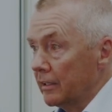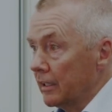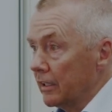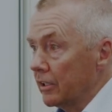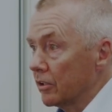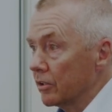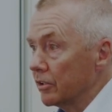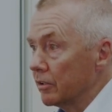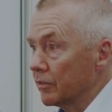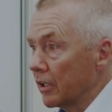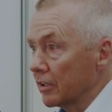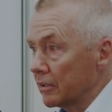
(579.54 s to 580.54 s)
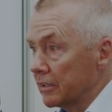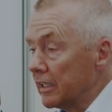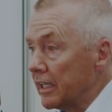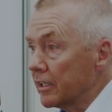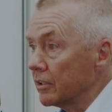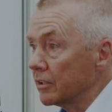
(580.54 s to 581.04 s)
you've got
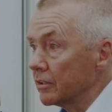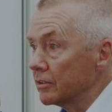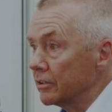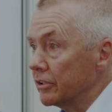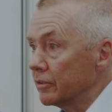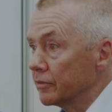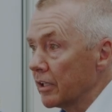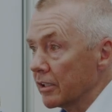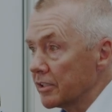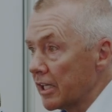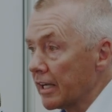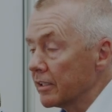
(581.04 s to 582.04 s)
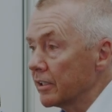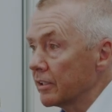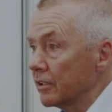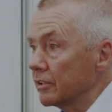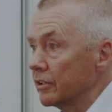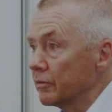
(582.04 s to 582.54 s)
legal, you've got
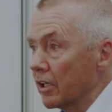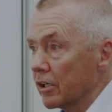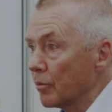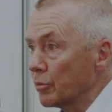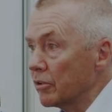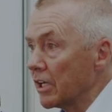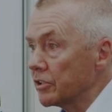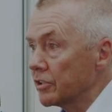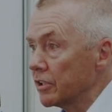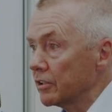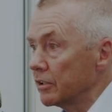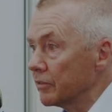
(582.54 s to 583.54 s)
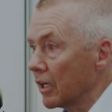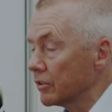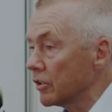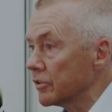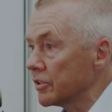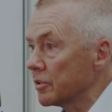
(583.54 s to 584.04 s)
technical, you've got operational, you've got
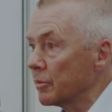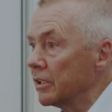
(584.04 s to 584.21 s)
customer.